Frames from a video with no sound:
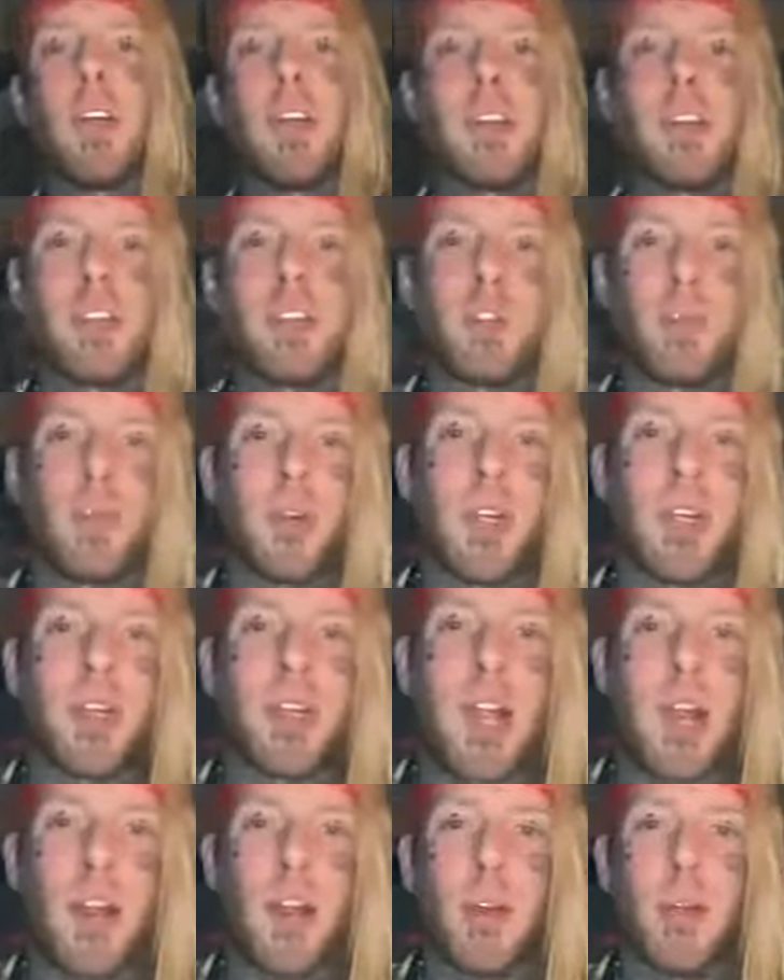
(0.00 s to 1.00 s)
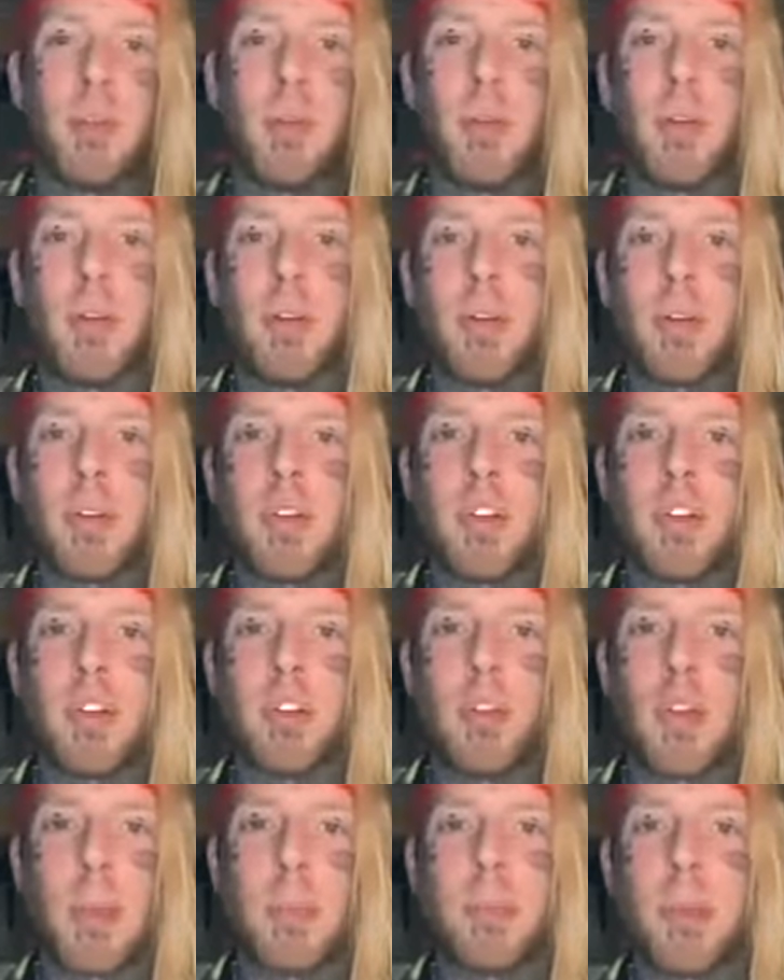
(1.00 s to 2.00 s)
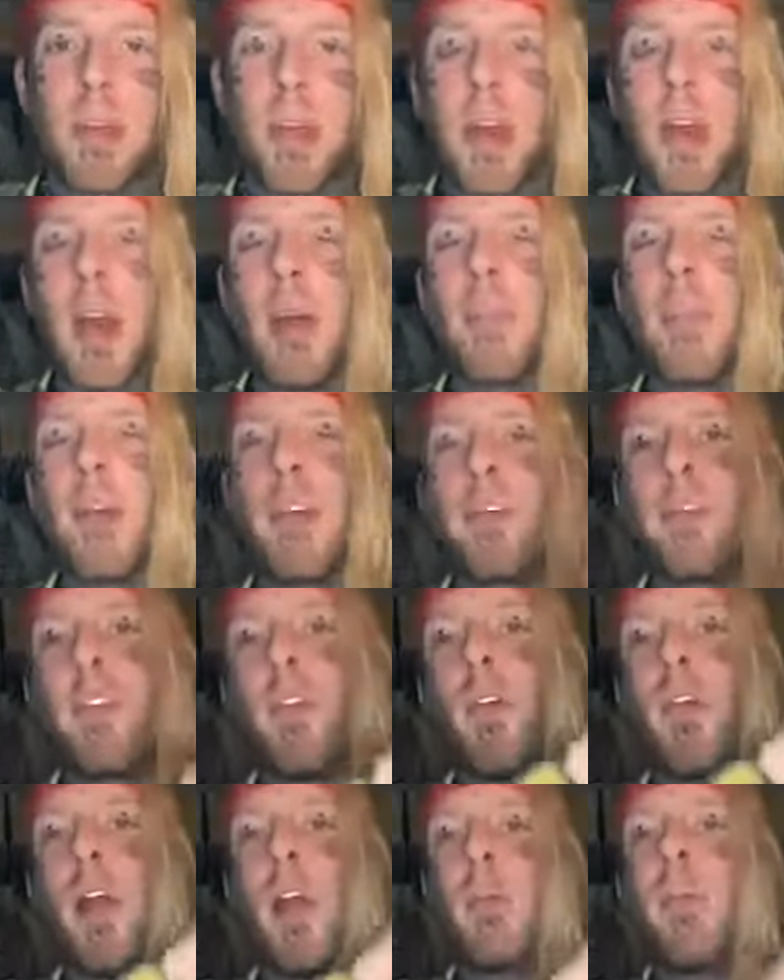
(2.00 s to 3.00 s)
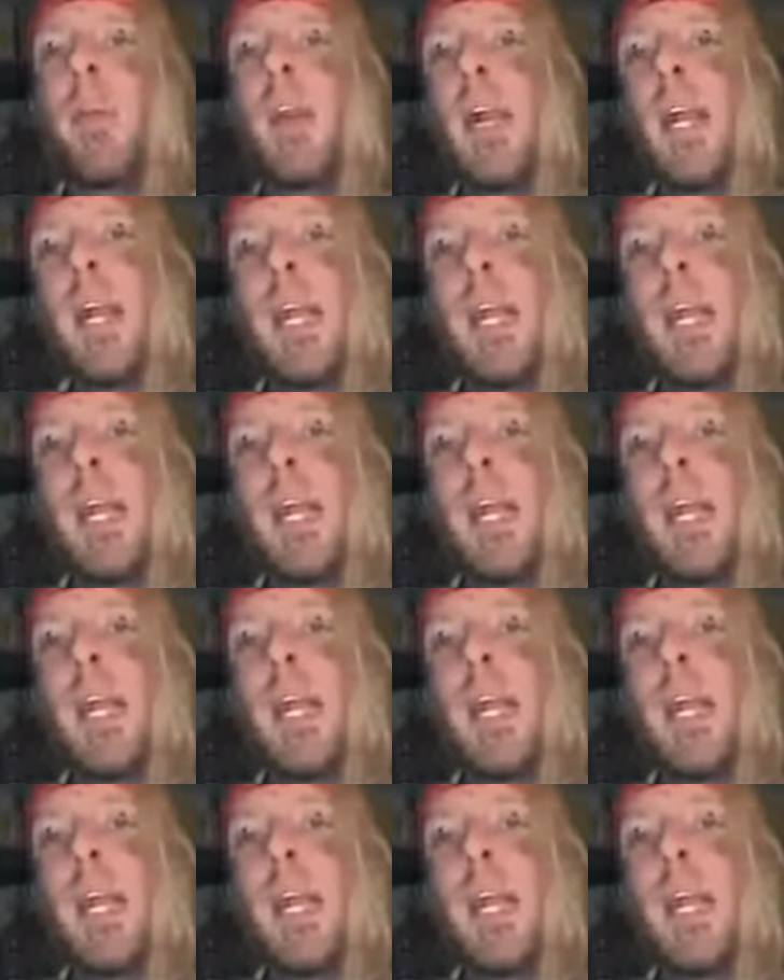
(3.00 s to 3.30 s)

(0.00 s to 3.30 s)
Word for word: It's this really terrible script up my forearm.